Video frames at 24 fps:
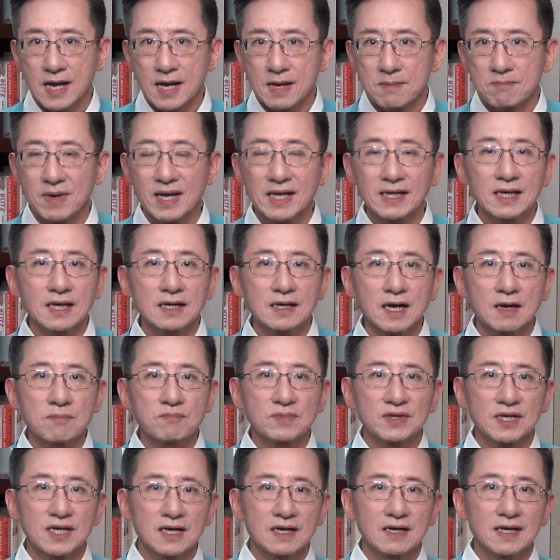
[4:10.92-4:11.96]
making up
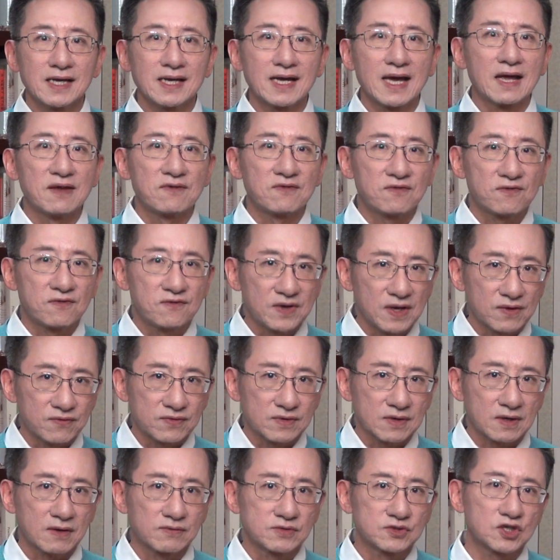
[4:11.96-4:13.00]
nearly a
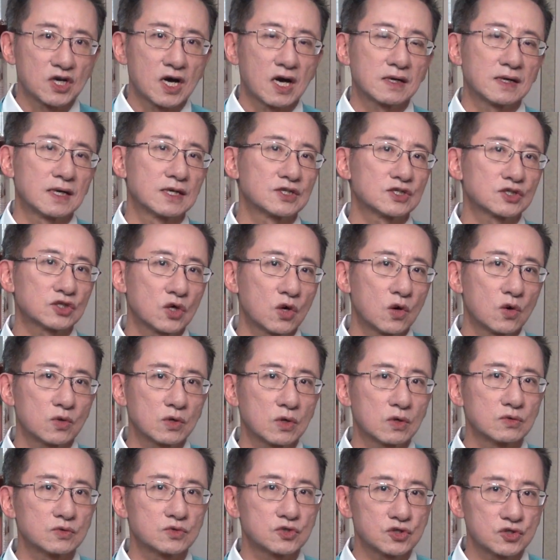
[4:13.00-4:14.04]
fifth of China's
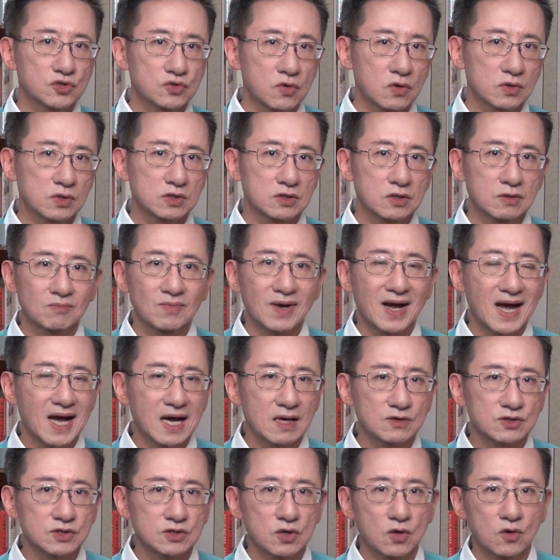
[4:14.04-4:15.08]
total short-term
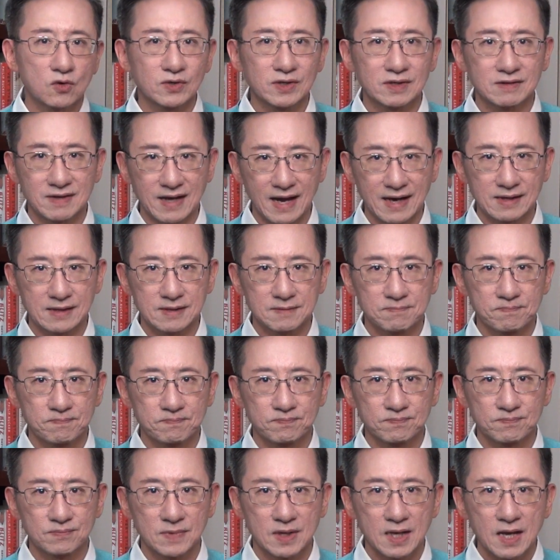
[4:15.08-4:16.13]
household debt.
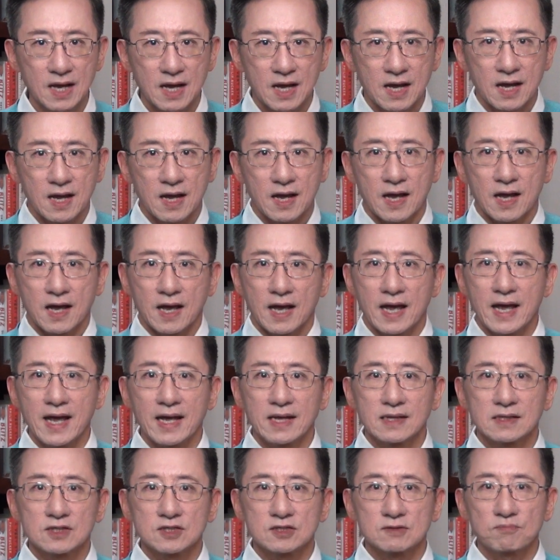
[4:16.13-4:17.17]

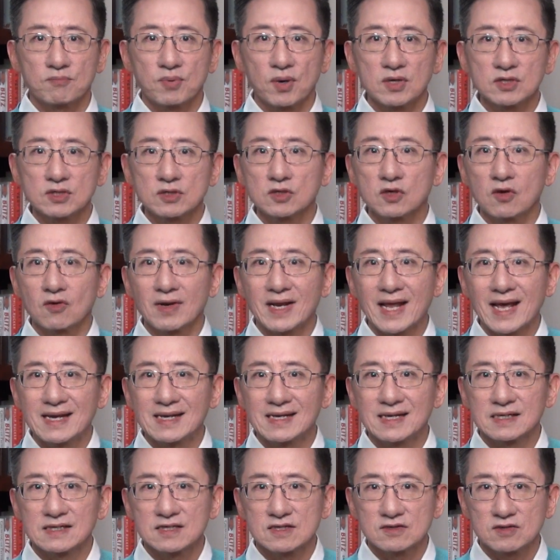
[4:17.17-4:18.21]
And personal
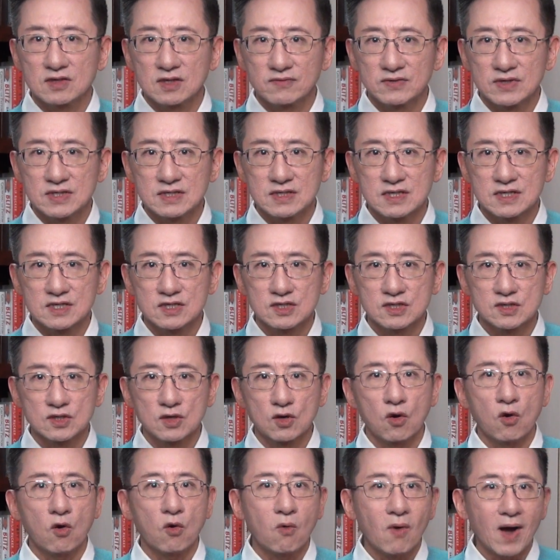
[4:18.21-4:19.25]
lending services
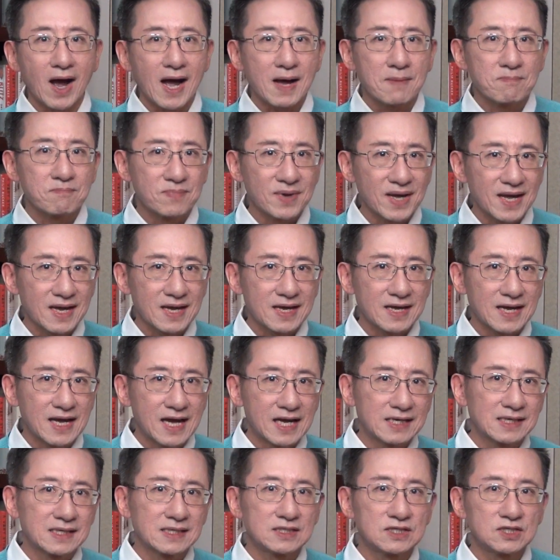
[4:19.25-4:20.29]
Hua Bei
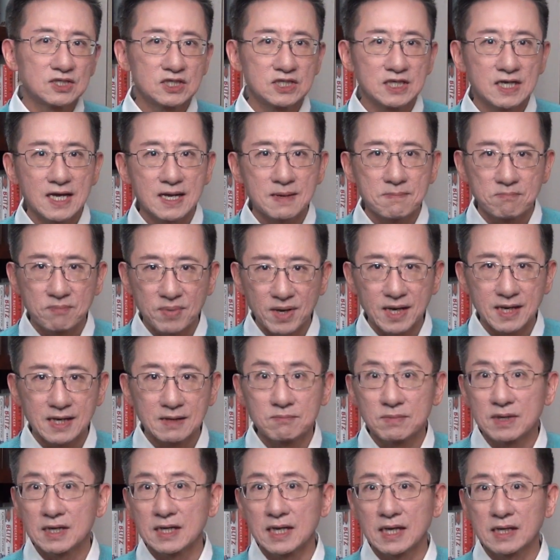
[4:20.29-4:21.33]
and Jie Bei,
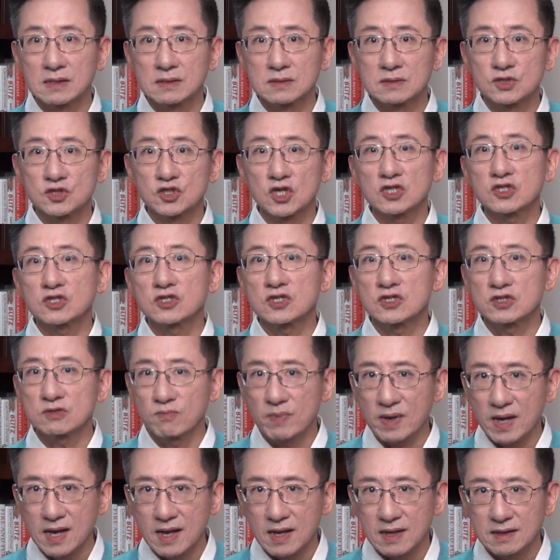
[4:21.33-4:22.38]
meaning just
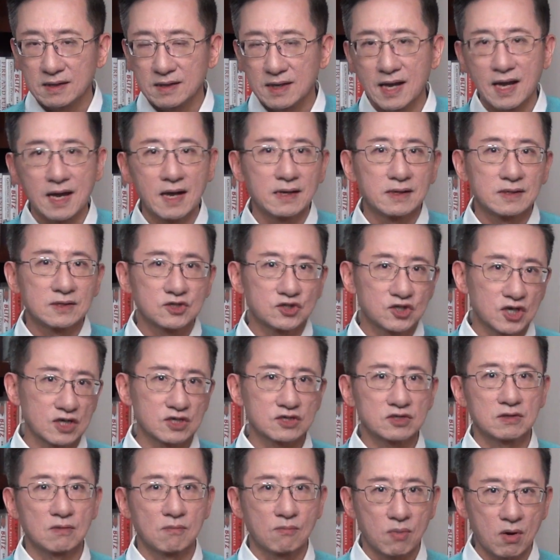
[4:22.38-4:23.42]
spend and
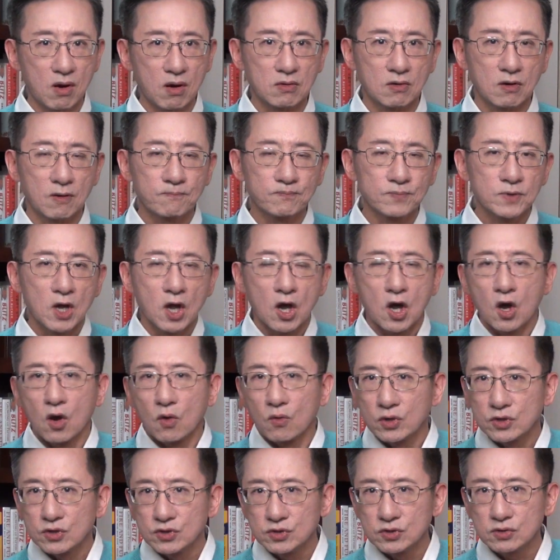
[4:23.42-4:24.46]
just borrow,
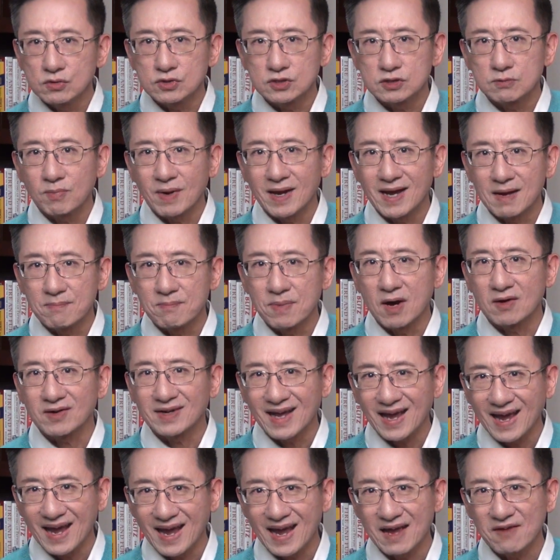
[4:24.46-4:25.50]
were used by about
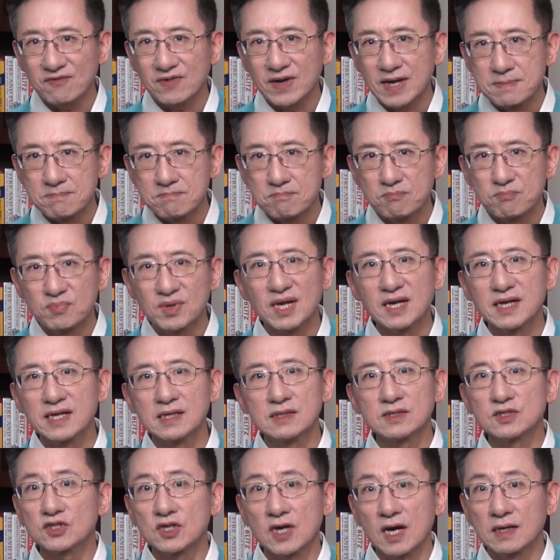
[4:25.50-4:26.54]
half a
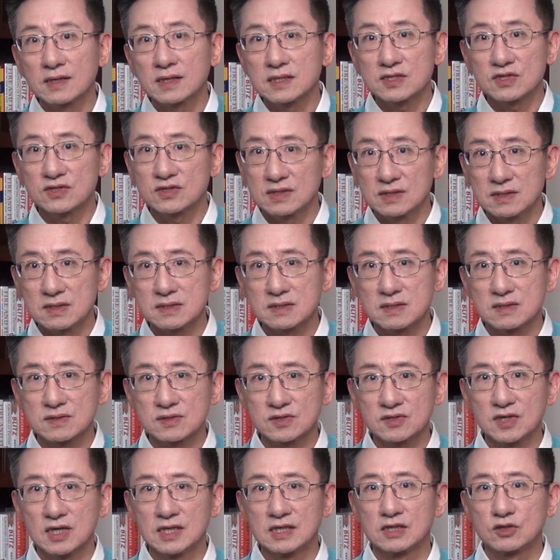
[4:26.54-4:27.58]
billion Chinese
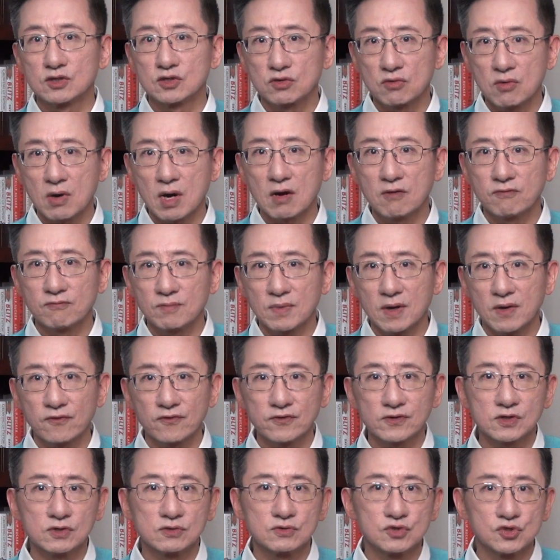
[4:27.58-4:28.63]
citizens in the 12
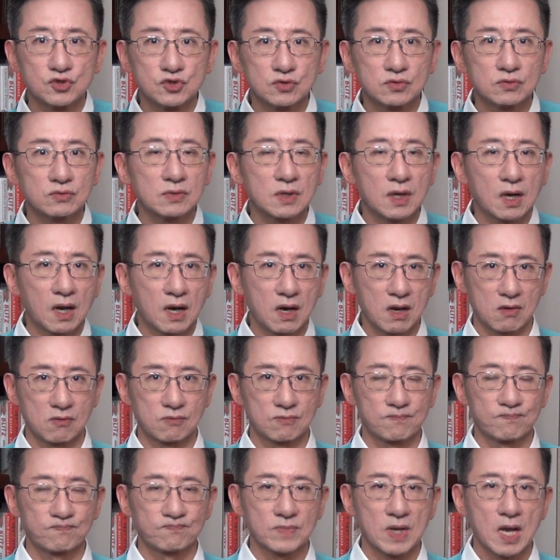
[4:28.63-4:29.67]
months to June
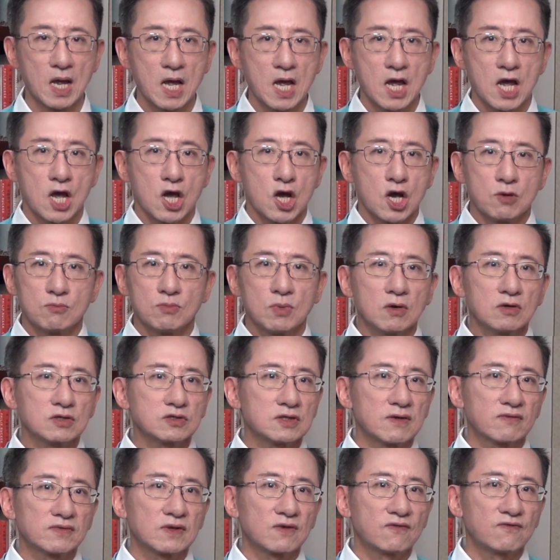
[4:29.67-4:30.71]
alone.
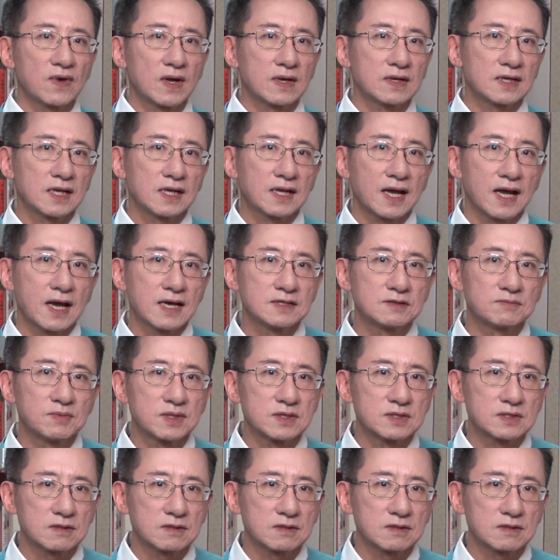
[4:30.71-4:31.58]
Most of the funding has been